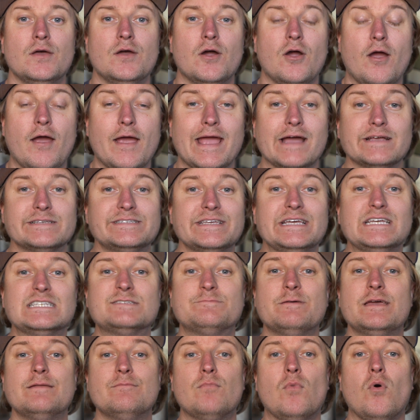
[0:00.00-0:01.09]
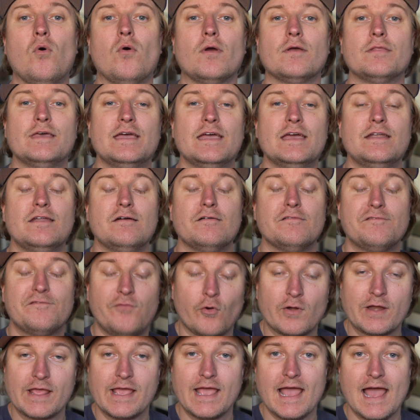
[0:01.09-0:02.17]
All right, guys, it's been more than
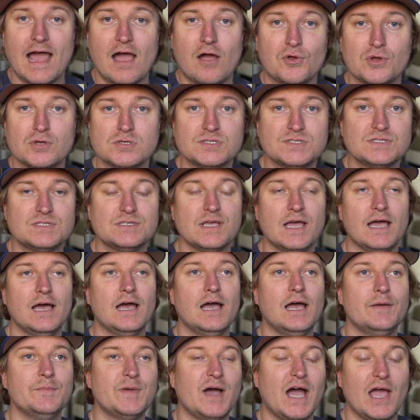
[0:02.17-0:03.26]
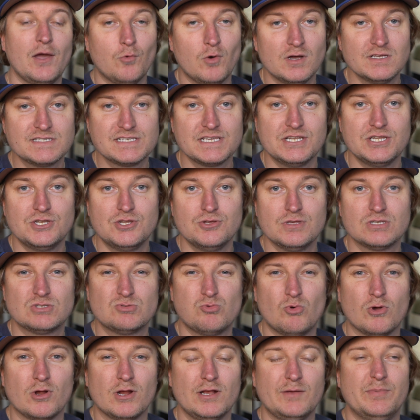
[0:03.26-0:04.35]
48 hours. I was gonna do this
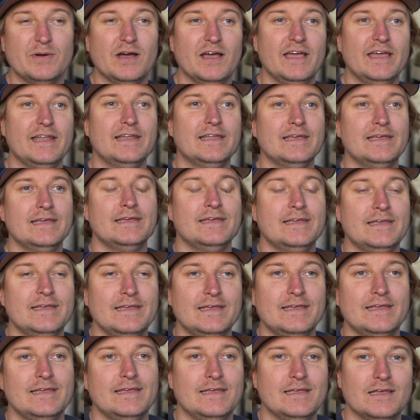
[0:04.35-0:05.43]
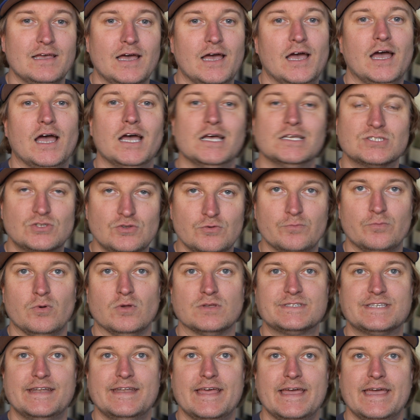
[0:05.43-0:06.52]
work, but Super Bowl
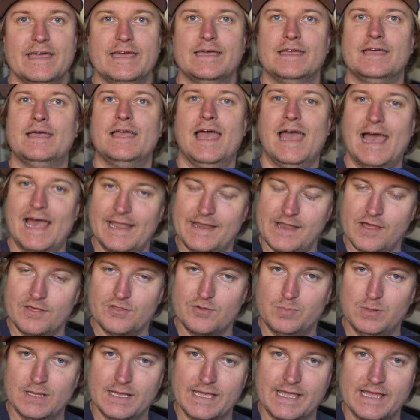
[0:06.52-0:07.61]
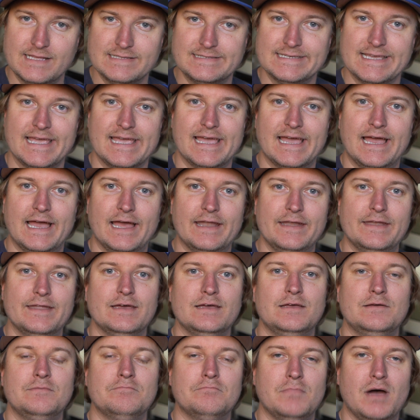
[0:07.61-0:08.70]
Sunday had other plans and
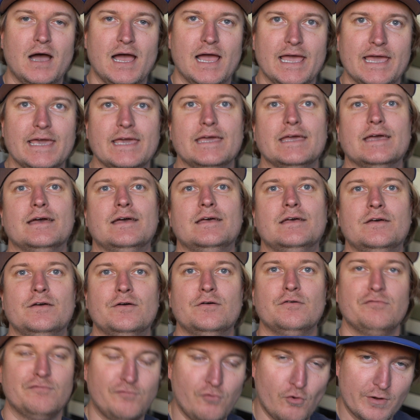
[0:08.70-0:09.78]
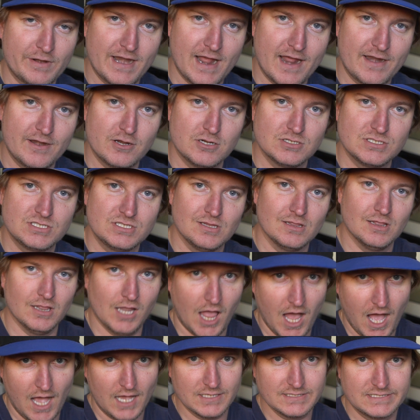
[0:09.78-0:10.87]
my 49ers
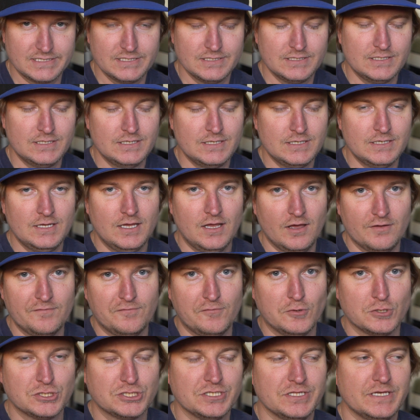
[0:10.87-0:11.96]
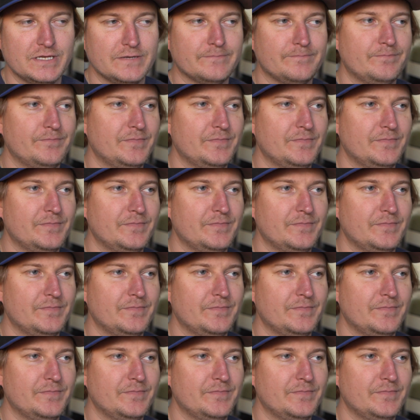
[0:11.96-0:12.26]
lost, unfortunately.